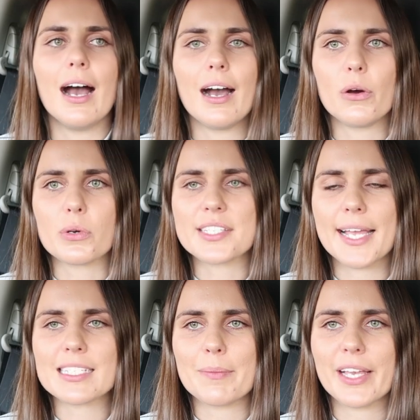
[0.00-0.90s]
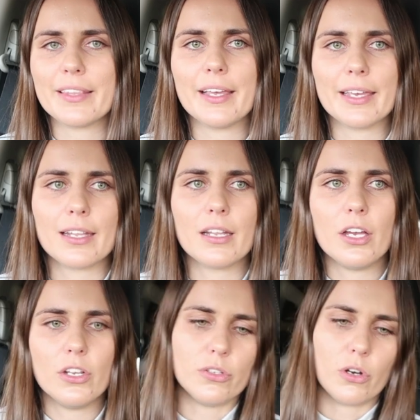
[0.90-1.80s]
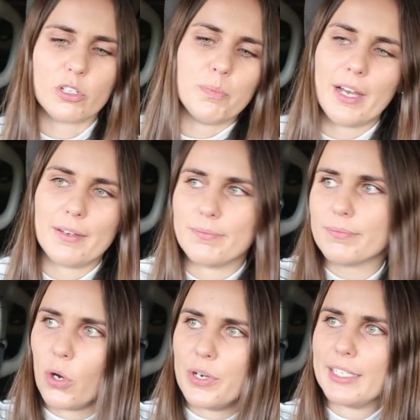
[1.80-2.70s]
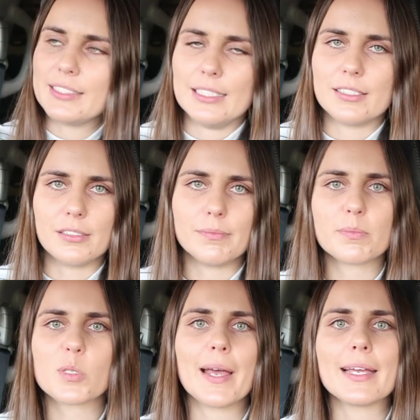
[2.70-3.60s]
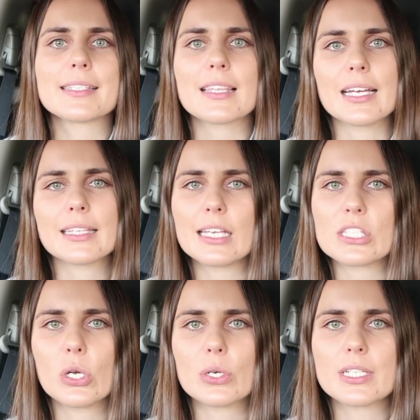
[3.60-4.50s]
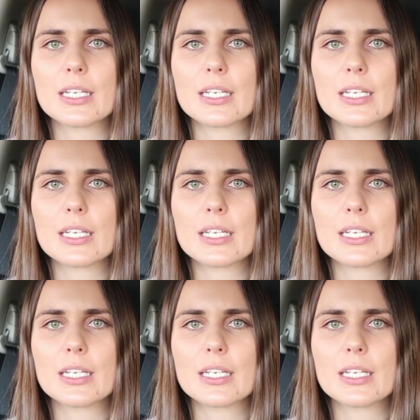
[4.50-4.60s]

or say something and then get knocked by Onix into space. Like, there's